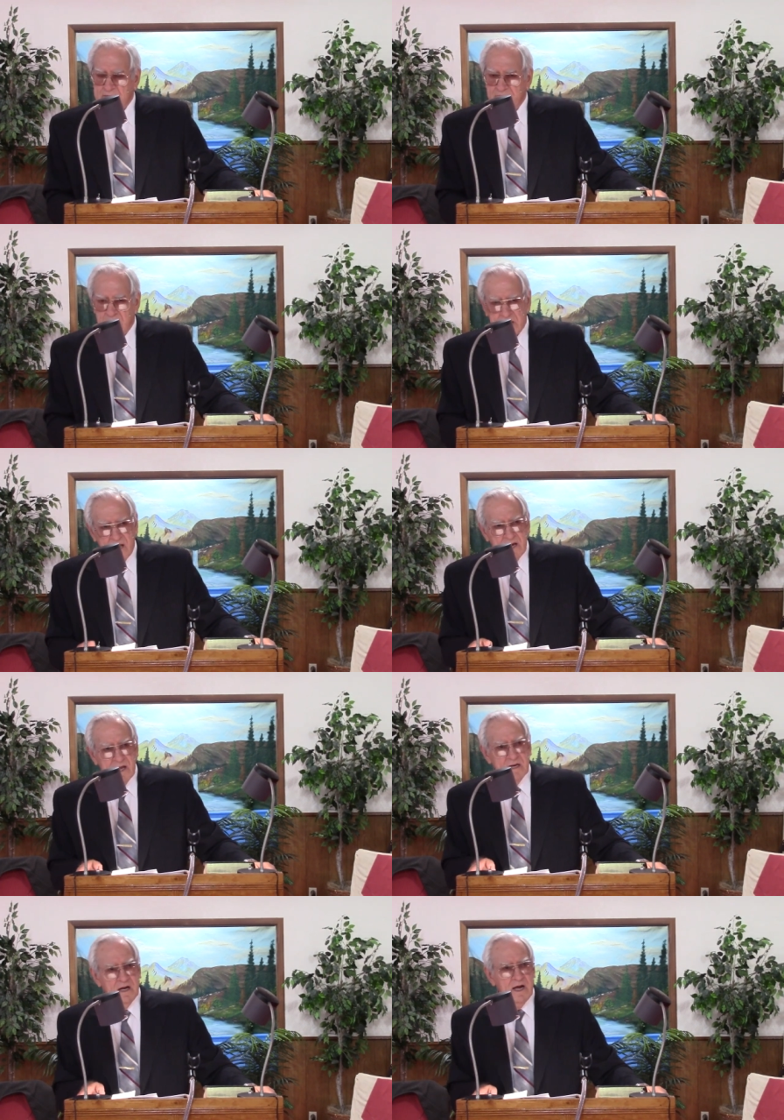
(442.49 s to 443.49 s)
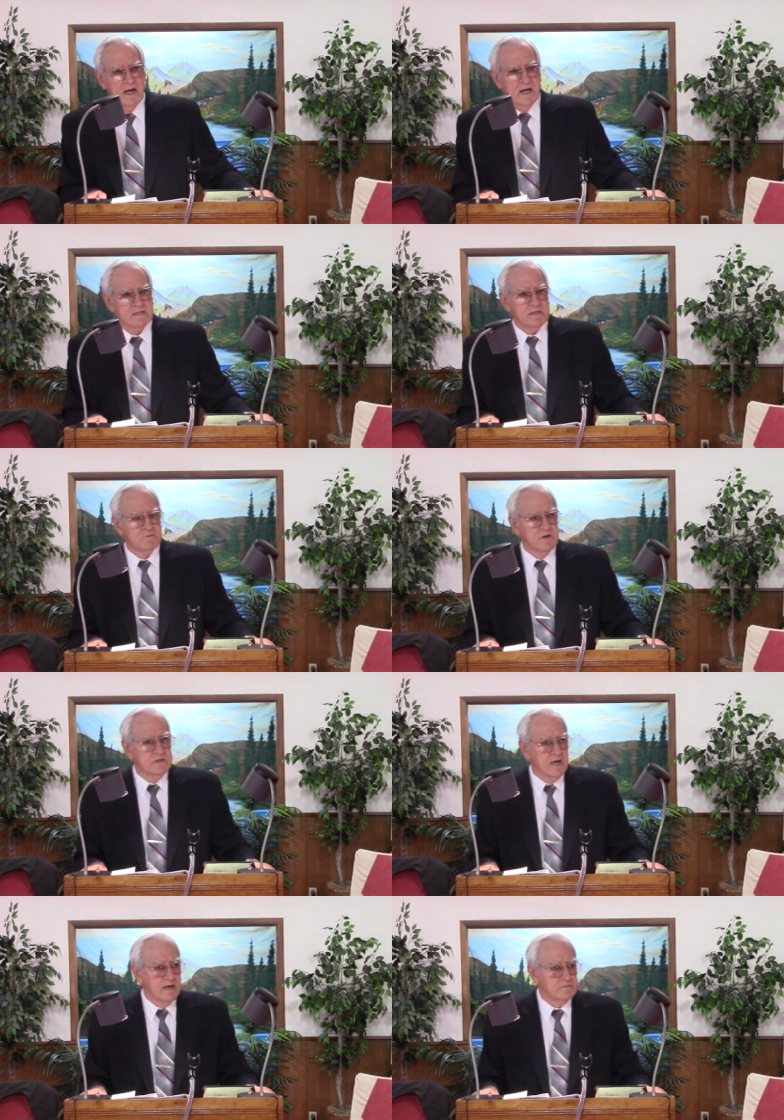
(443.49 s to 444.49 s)
My dad and I had some
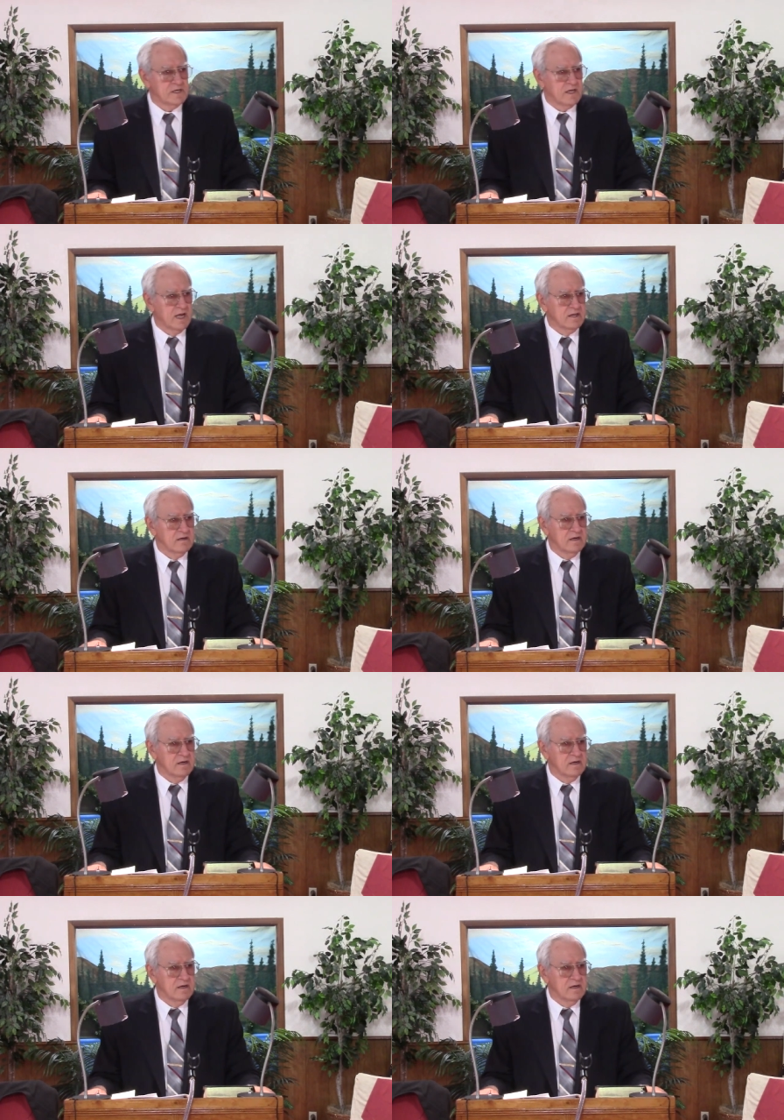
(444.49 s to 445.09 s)
good times together.